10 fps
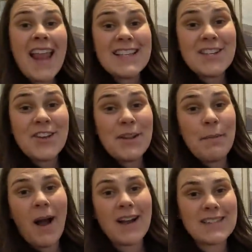And it's a goodie
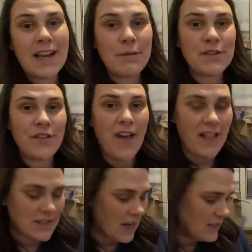box, and it was for
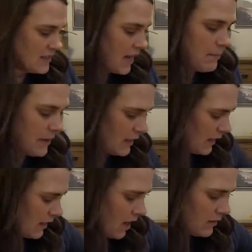Valentine's Day, but
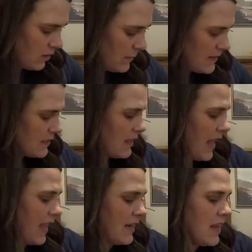it got a little bit
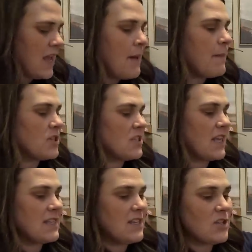delayed. But she
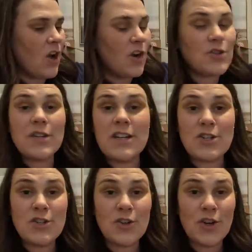says these are
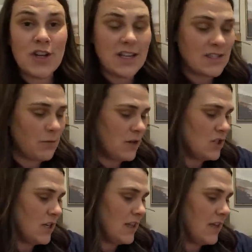traditional goodies where
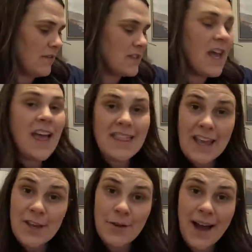she lives.
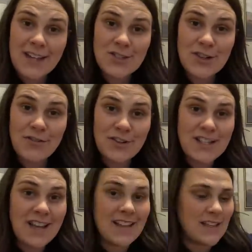Thank you, Astrid, for
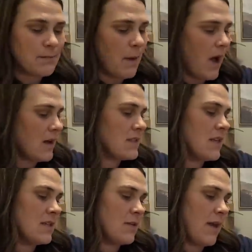sending this
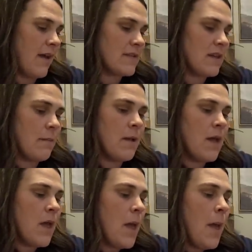box. So we have some
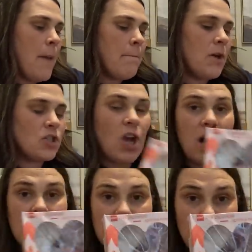milk
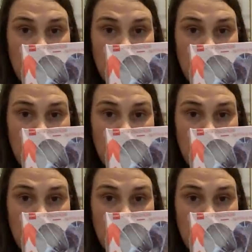chocolate